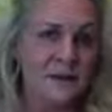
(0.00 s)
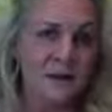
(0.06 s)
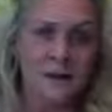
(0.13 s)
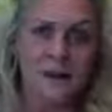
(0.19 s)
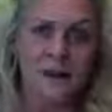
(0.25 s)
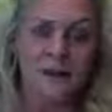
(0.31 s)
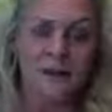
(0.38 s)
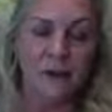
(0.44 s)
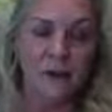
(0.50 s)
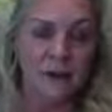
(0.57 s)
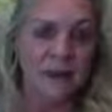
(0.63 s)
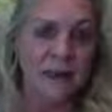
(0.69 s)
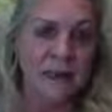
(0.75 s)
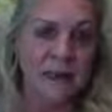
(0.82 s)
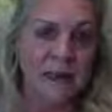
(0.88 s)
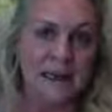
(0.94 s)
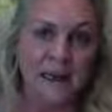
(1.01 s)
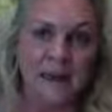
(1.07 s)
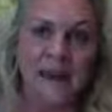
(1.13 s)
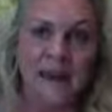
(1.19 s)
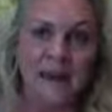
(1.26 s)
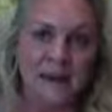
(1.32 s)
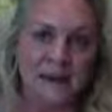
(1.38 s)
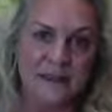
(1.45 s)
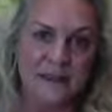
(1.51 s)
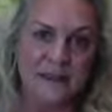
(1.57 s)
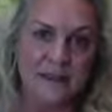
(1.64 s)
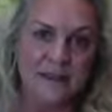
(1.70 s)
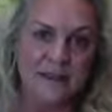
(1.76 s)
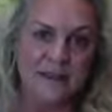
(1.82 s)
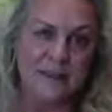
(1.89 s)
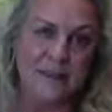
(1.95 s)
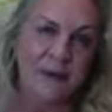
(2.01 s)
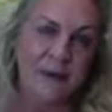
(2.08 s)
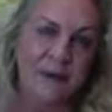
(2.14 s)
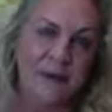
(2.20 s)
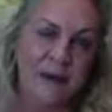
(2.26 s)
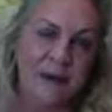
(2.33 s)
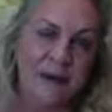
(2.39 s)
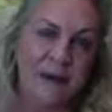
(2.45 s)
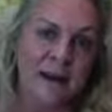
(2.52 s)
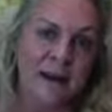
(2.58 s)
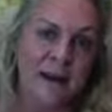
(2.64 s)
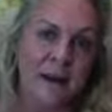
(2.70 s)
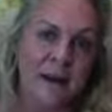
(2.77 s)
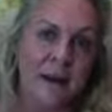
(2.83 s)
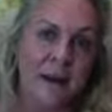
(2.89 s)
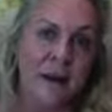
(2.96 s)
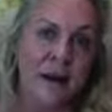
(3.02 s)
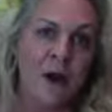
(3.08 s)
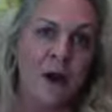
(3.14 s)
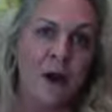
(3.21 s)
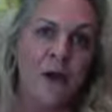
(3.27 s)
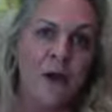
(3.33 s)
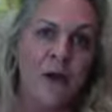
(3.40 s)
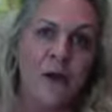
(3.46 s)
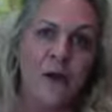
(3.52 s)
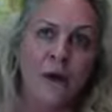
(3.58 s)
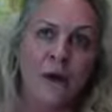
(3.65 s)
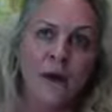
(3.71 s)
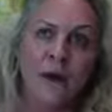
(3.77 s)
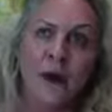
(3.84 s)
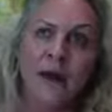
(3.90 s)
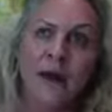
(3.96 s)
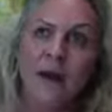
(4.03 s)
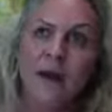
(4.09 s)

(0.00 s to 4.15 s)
or if you're needing clarity with something right now, or you're